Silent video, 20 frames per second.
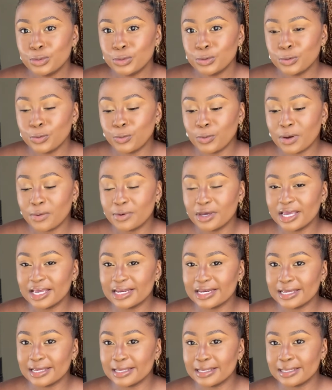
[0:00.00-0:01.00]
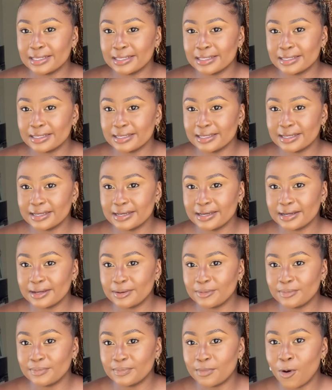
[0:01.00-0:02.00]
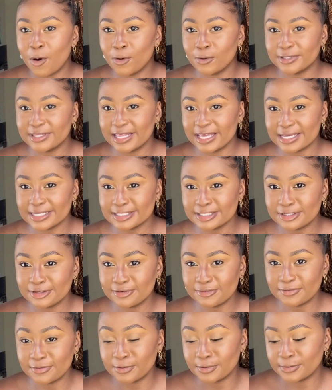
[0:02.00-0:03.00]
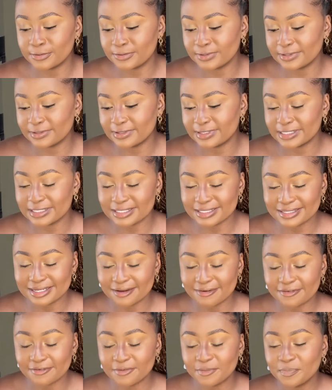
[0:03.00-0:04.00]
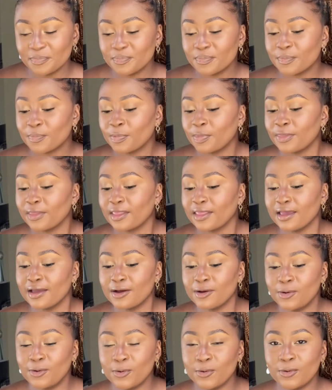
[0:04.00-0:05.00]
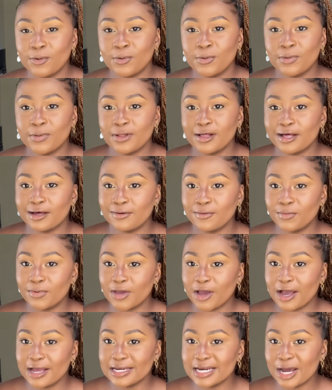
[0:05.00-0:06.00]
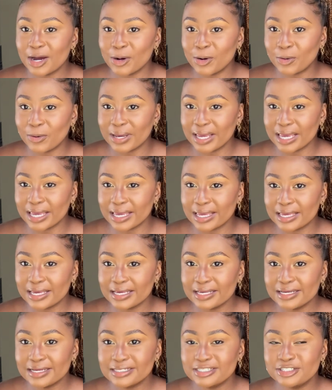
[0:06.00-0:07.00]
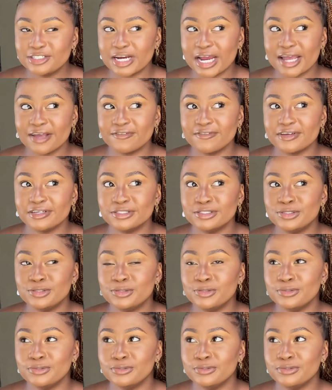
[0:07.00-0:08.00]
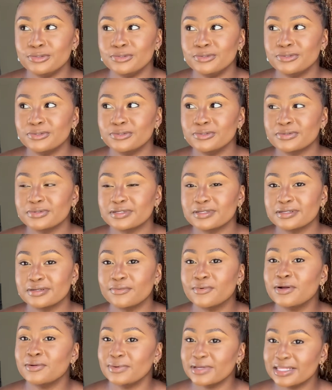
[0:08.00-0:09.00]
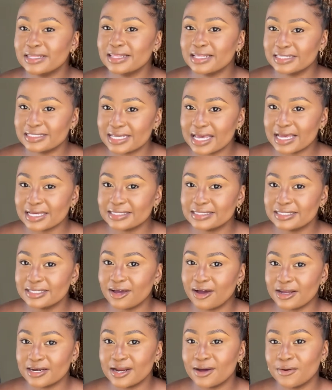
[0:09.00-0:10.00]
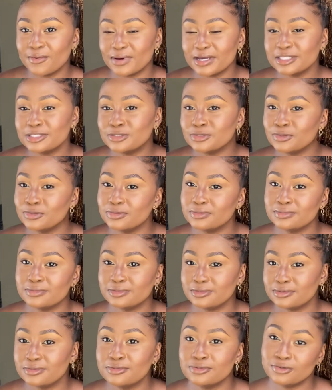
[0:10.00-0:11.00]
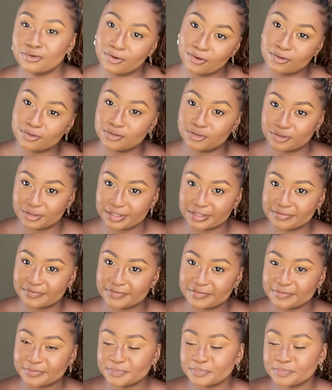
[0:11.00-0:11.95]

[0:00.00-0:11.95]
where we're gonna hold the interview and stuff. Cool. We're on our way driving to, well, we're in the taxi on our way to Gold Reef.